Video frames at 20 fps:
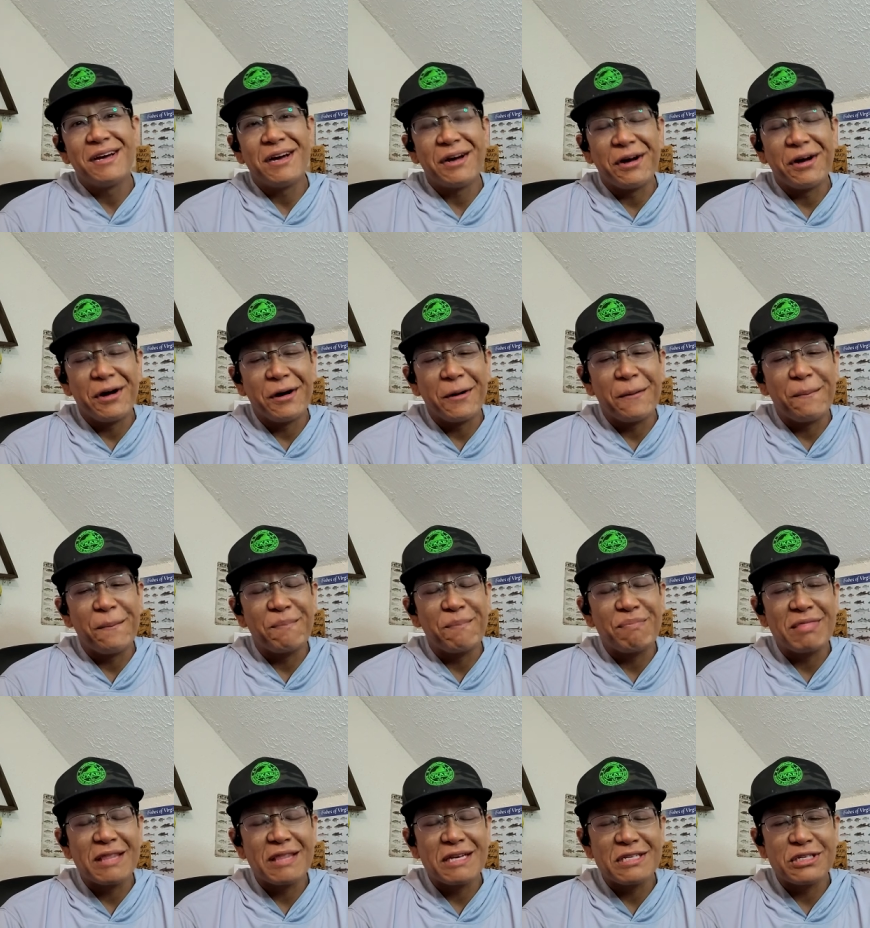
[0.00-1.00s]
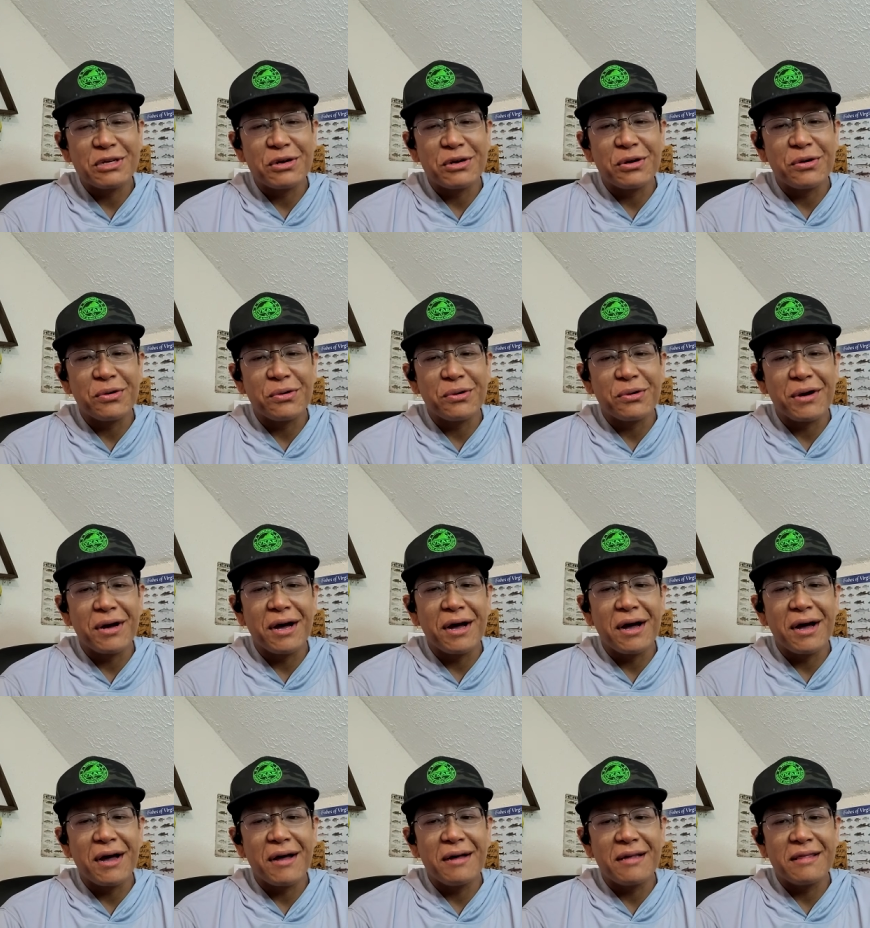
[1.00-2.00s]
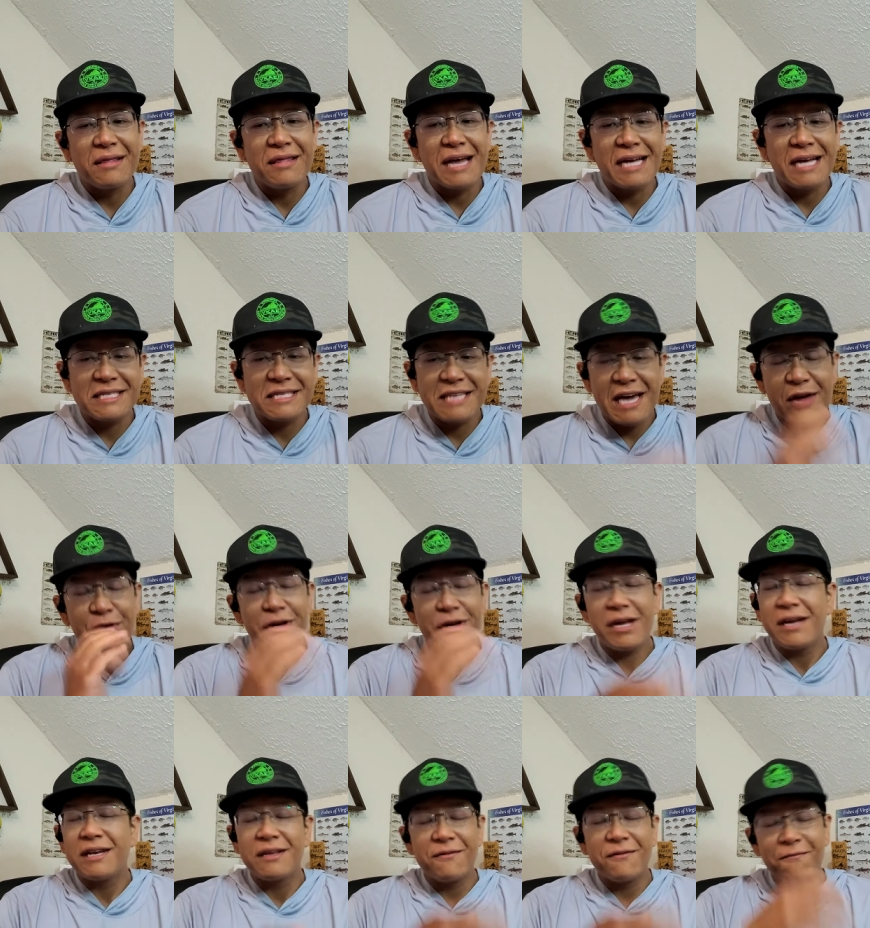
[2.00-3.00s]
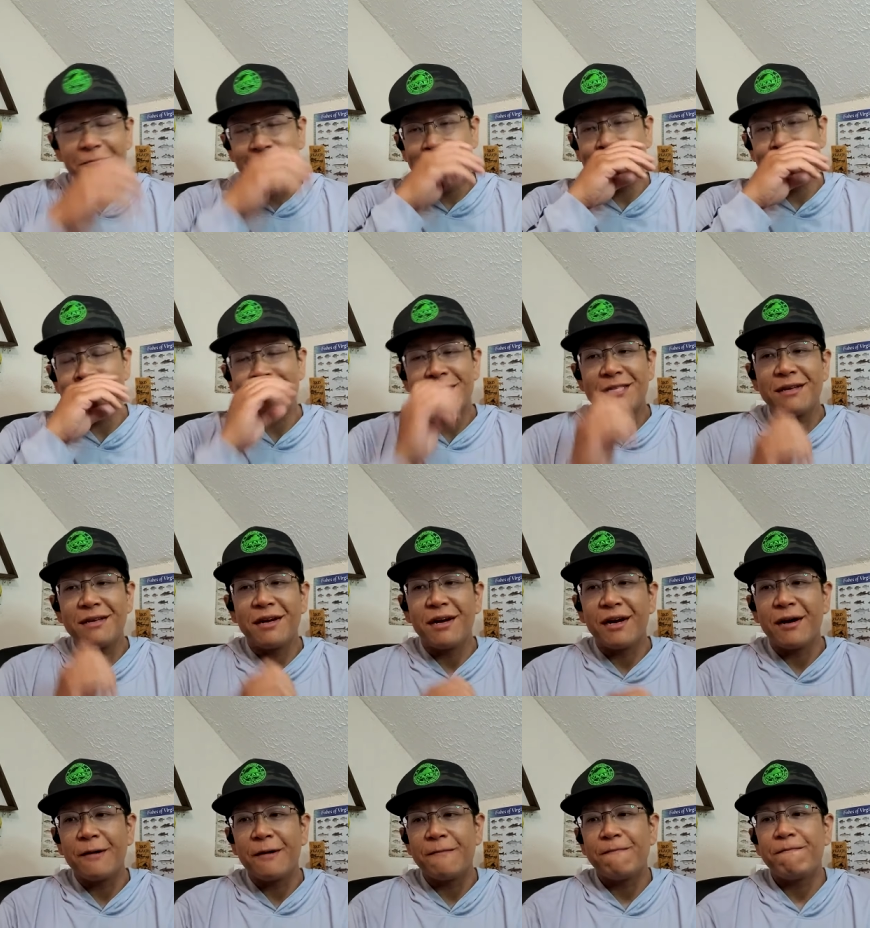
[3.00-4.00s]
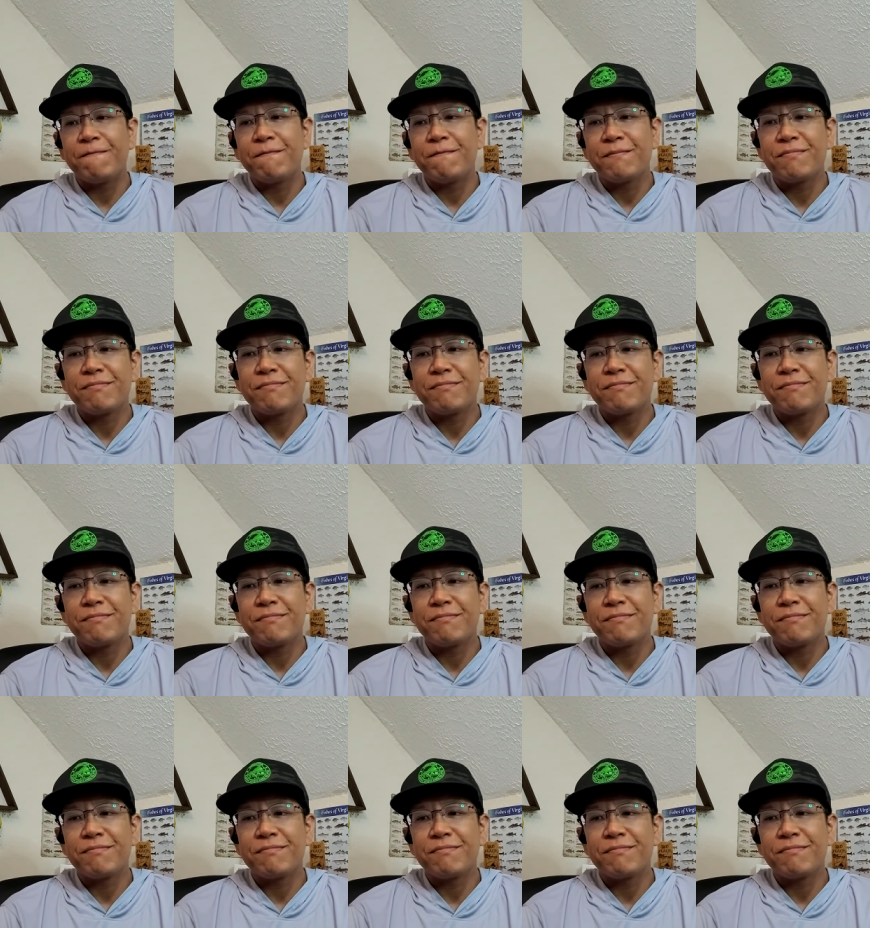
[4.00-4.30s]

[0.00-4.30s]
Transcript: Um, so that Saturday, I didn't fish um,